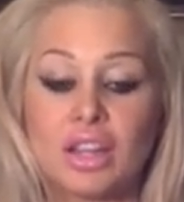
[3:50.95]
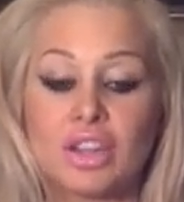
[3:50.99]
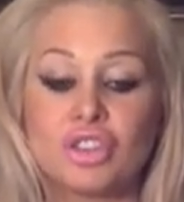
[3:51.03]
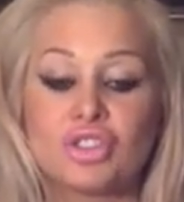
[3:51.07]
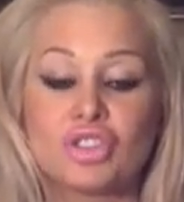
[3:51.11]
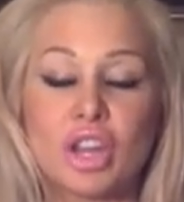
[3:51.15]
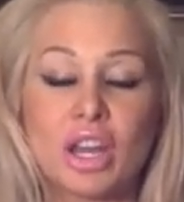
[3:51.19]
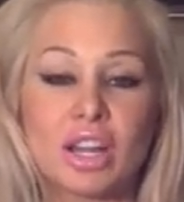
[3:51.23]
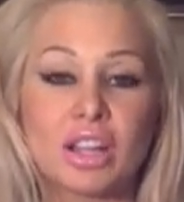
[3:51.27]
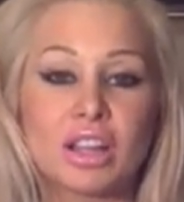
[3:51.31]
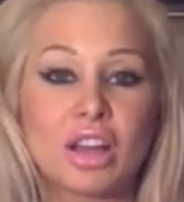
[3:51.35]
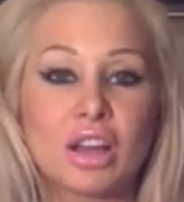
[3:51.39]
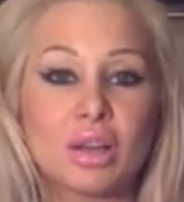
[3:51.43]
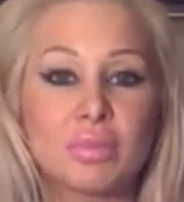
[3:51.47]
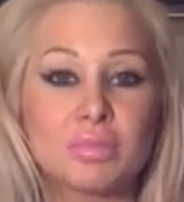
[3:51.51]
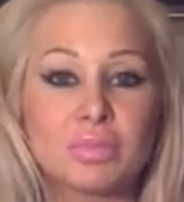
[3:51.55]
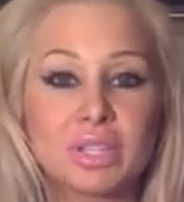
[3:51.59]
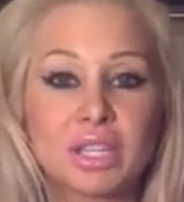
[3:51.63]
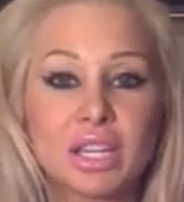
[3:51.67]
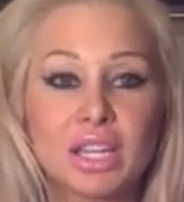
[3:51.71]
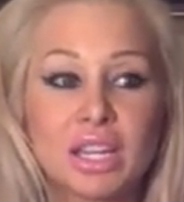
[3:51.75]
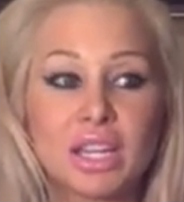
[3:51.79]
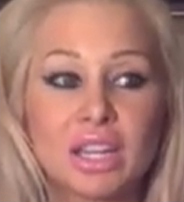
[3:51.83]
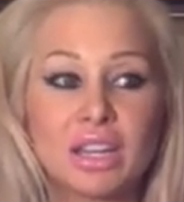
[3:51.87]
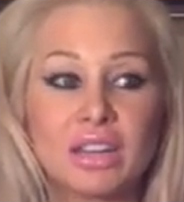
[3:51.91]
Jada comes
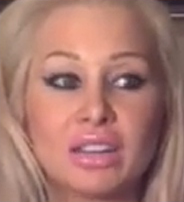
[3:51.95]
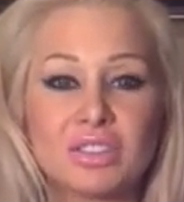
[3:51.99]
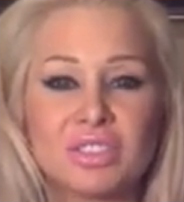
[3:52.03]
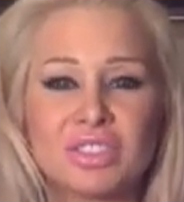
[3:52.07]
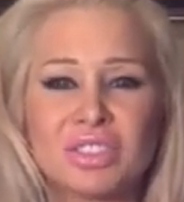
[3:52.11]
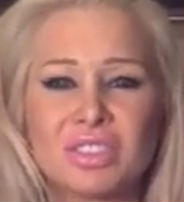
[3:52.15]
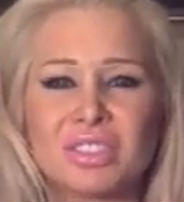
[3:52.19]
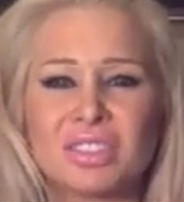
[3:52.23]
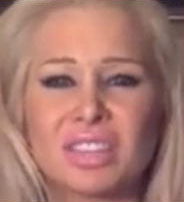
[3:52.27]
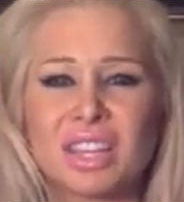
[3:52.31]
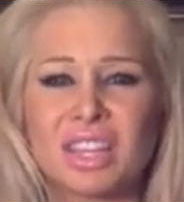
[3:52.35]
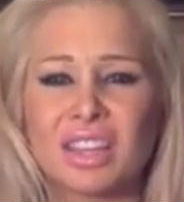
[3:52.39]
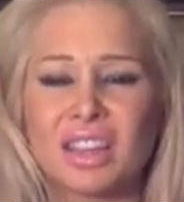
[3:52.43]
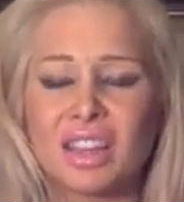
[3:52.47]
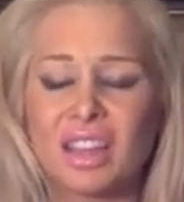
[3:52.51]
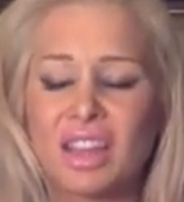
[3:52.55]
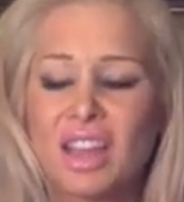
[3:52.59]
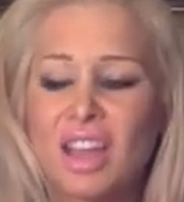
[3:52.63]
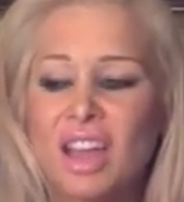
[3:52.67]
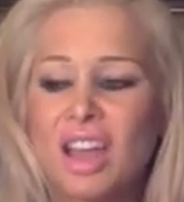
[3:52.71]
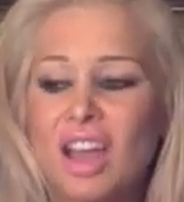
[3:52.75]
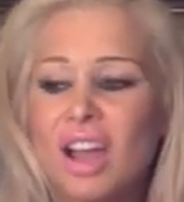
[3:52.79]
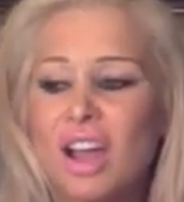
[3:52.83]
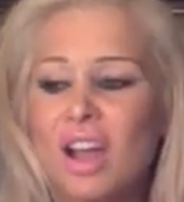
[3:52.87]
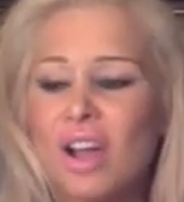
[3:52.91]
in and she's like,
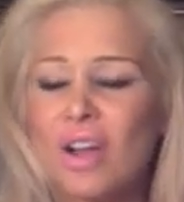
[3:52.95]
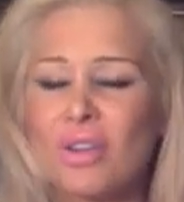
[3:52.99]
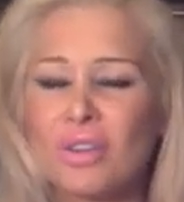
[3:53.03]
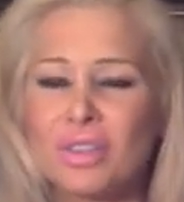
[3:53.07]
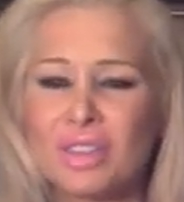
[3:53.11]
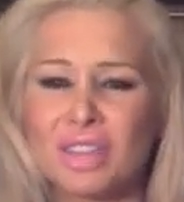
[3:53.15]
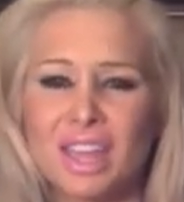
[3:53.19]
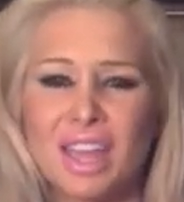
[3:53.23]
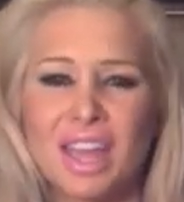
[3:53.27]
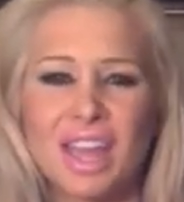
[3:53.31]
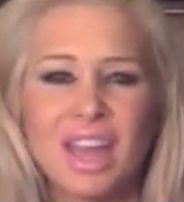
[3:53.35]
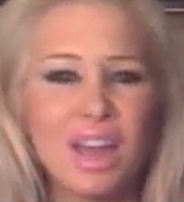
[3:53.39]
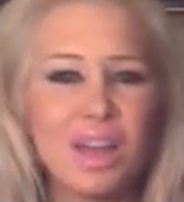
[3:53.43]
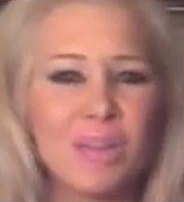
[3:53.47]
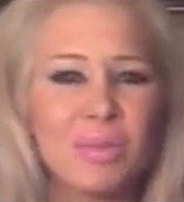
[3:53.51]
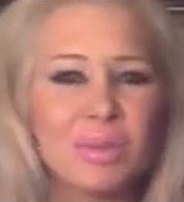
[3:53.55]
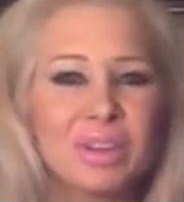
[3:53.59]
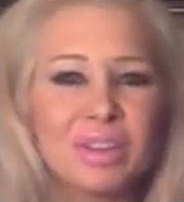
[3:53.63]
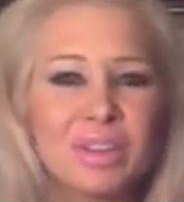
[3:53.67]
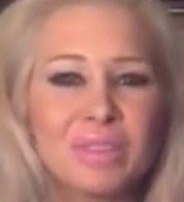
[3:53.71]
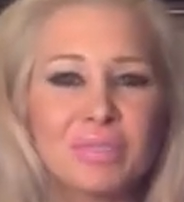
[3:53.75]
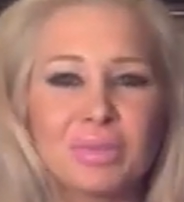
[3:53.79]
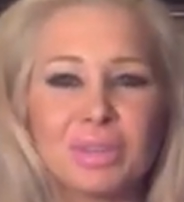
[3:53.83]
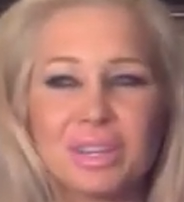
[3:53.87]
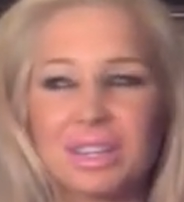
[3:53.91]
"Oh yeah,
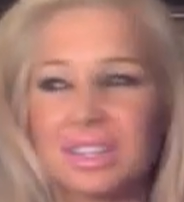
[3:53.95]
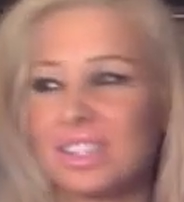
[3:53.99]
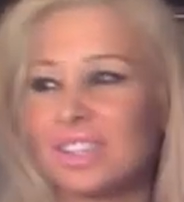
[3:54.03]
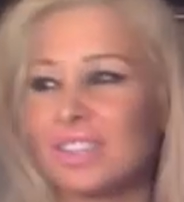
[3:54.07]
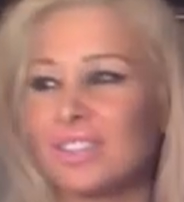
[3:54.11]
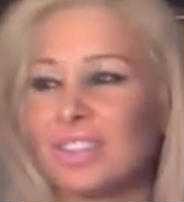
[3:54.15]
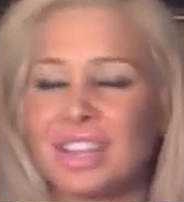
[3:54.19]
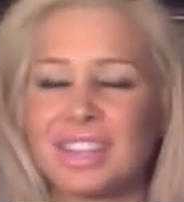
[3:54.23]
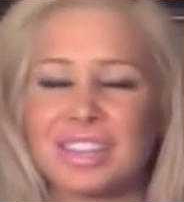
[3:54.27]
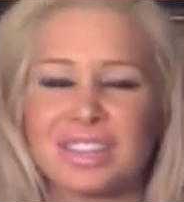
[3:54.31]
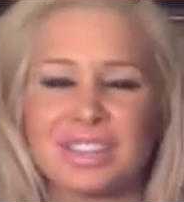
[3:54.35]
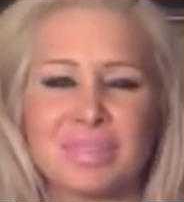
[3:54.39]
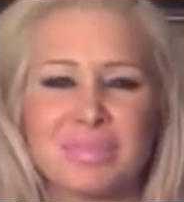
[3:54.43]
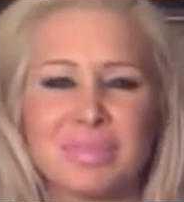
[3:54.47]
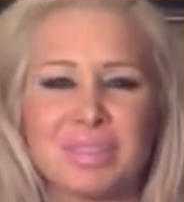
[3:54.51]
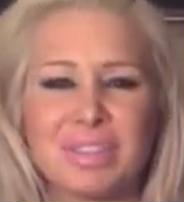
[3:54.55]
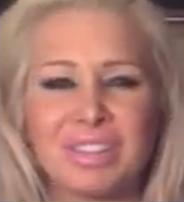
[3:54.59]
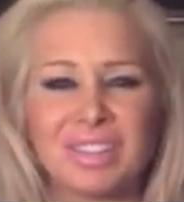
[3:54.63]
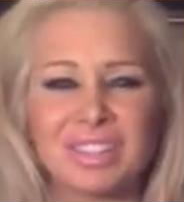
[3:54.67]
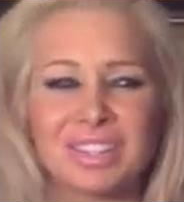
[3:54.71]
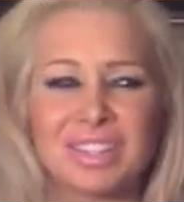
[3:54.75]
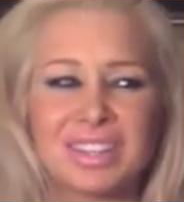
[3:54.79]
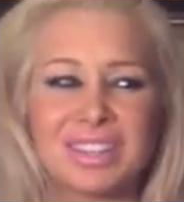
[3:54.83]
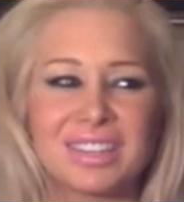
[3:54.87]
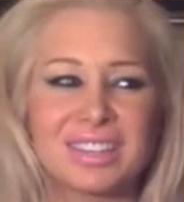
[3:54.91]
what she thinks
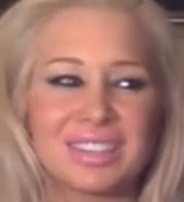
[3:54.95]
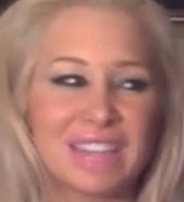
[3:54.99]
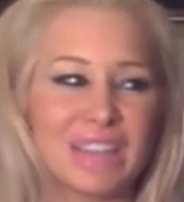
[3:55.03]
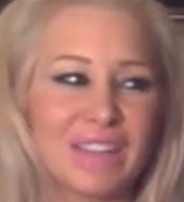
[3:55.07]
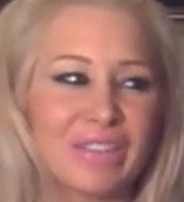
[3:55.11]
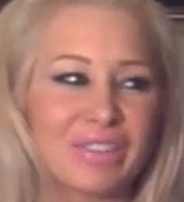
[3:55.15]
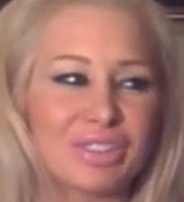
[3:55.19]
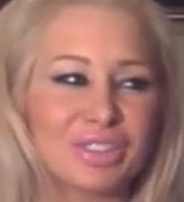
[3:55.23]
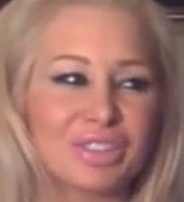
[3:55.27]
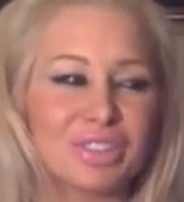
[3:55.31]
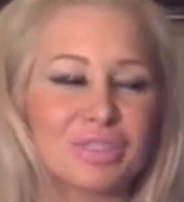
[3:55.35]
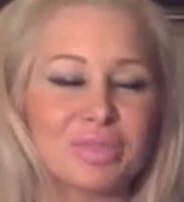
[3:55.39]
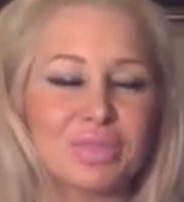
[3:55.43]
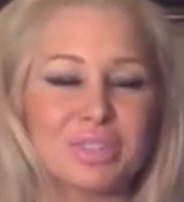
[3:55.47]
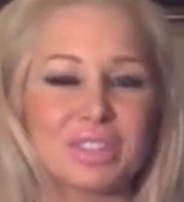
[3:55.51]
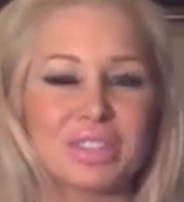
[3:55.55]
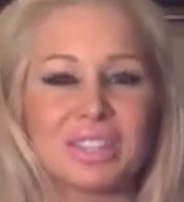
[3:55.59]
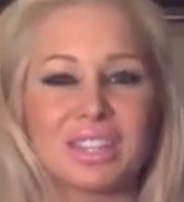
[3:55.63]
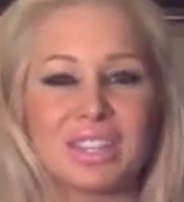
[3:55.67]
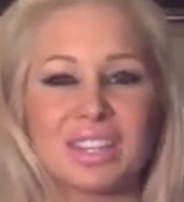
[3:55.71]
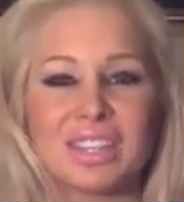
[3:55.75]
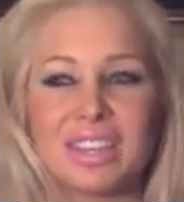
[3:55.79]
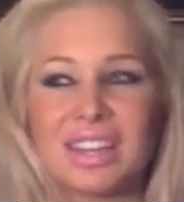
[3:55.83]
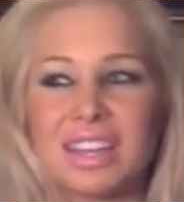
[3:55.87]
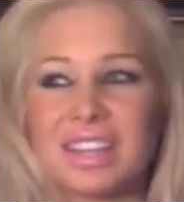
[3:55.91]
Camila's gonna save her. She wants to
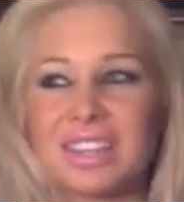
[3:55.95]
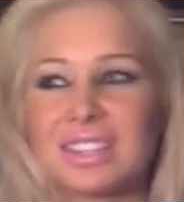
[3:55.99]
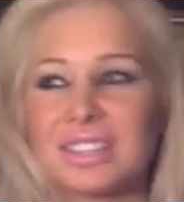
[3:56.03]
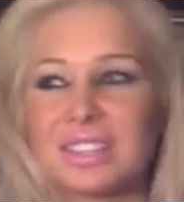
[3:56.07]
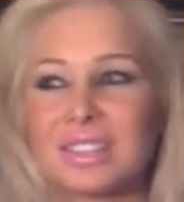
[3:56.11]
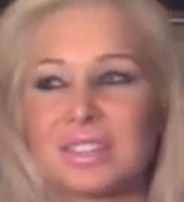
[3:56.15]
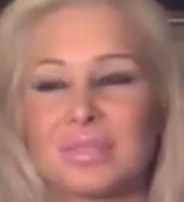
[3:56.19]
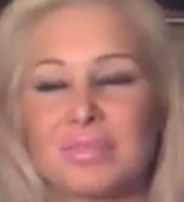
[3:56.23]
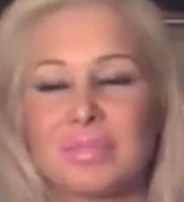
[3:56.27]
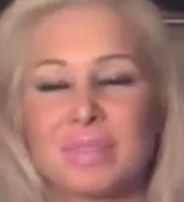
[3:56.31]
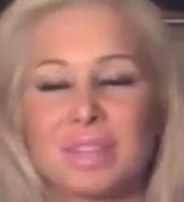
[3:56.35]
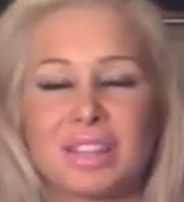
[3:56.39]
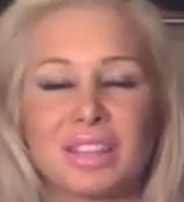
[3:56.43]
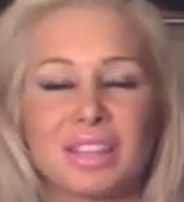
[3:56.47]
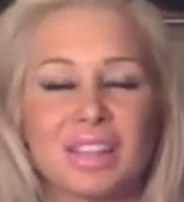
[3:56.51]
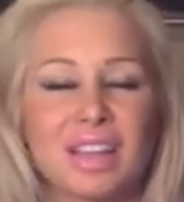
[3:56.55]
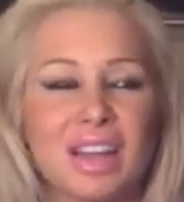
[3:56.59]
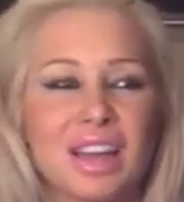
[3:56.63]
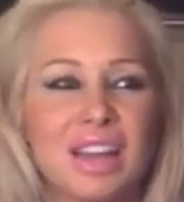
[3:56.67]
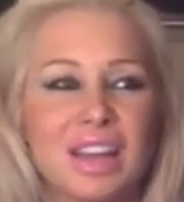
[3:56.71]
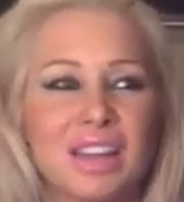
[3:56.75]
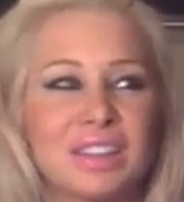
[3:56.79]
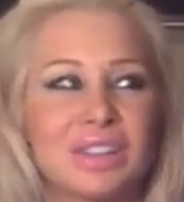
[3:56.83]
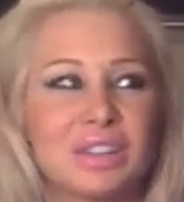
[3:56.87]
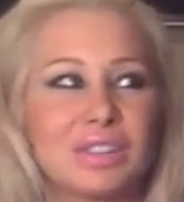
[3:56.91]
sit next to
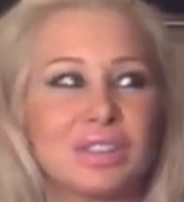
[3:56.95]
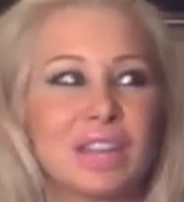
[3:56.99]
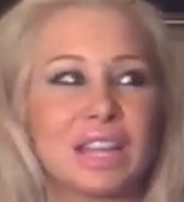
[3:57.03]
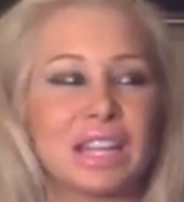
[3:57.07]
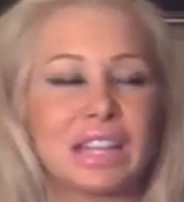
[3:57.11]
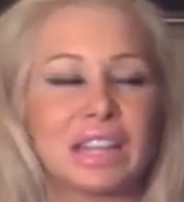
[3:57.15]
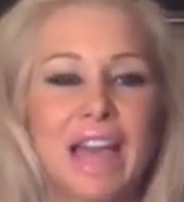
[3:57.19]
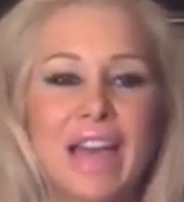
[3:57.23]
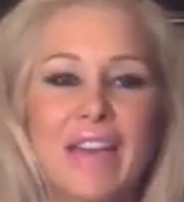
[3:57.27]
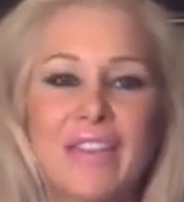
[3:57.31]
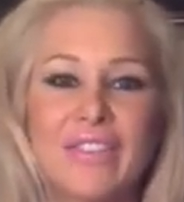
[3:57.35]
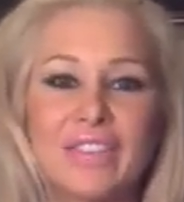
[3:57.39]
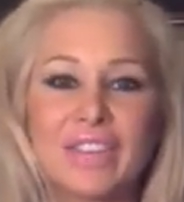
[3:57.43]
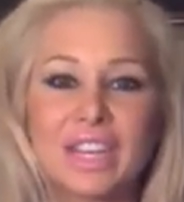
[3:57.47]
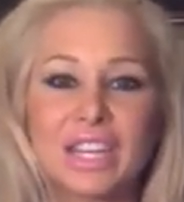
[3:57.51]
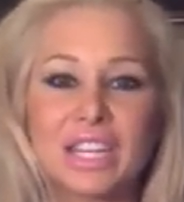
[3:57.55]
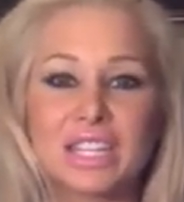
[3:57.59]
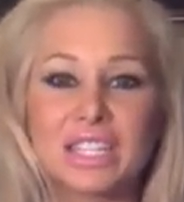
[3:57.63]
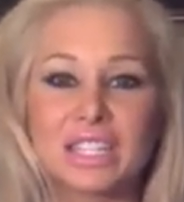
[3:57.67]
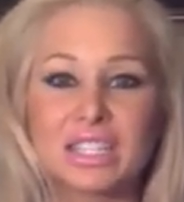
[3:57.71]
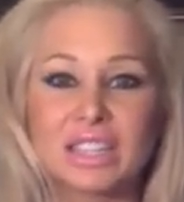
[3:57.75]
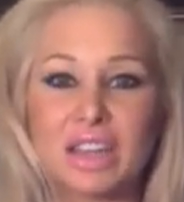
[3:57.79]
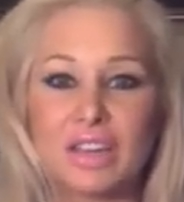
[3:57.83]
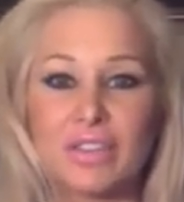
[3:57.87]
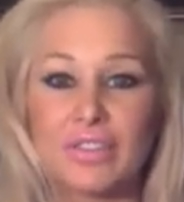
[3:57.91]
Camila," and they're like laughing and
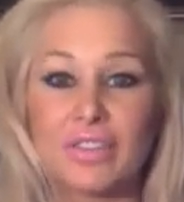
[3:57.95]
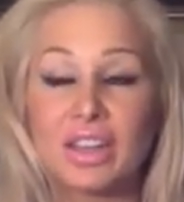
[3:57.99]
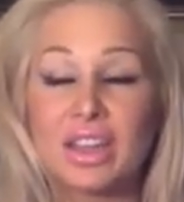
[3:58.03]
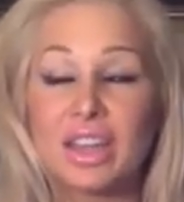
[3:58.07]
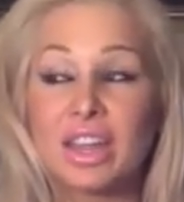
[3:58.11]
stuff.